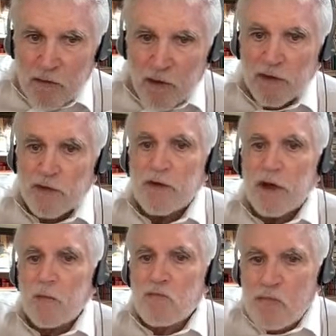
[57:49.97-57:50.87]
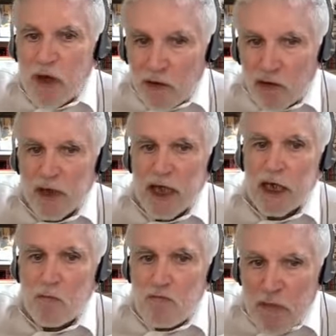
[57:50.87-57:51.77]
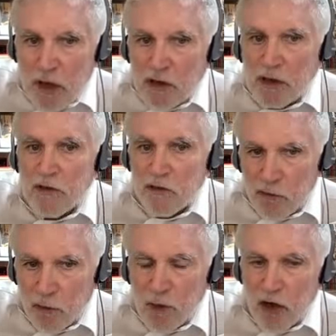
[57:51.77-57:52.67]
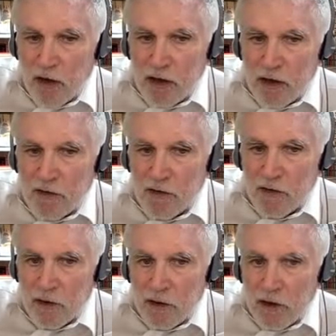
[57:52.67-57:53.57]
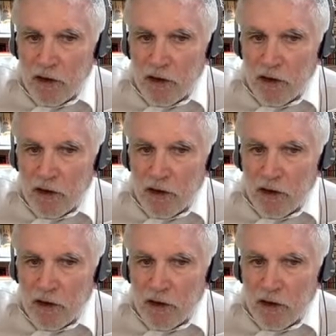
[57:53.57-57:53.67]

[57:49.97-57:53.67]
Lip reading: was immiserating millions of Americans,